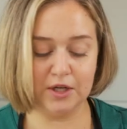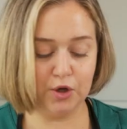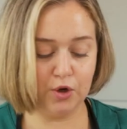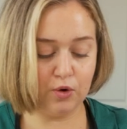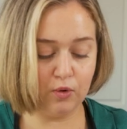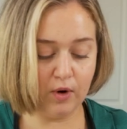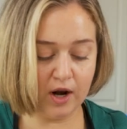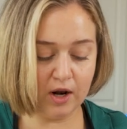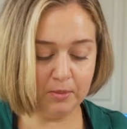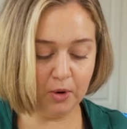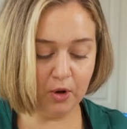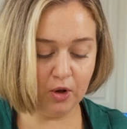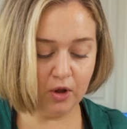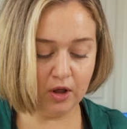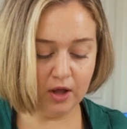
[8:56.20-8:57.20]

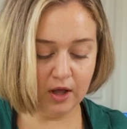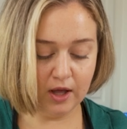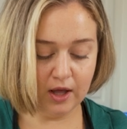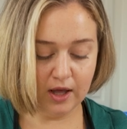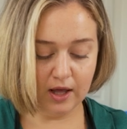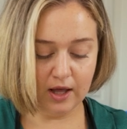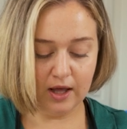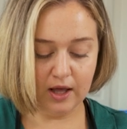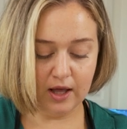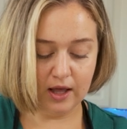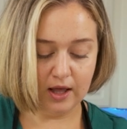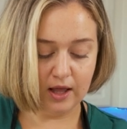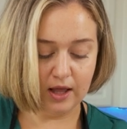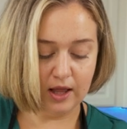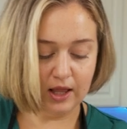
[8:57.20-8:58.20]
incredible.
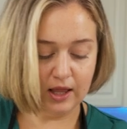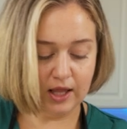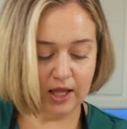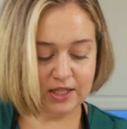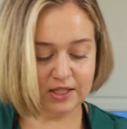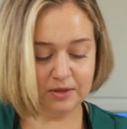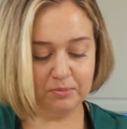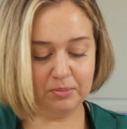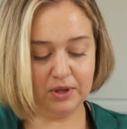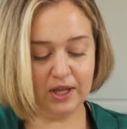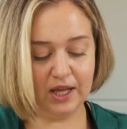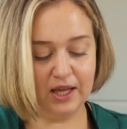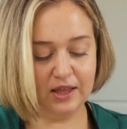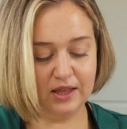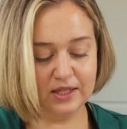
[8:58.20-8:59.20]
Let's
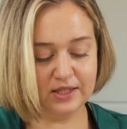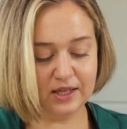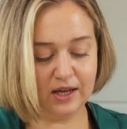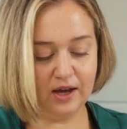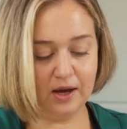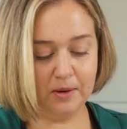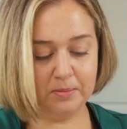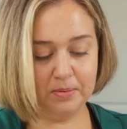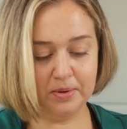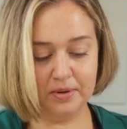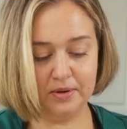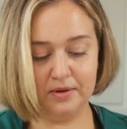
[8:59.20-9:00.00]
plate this up.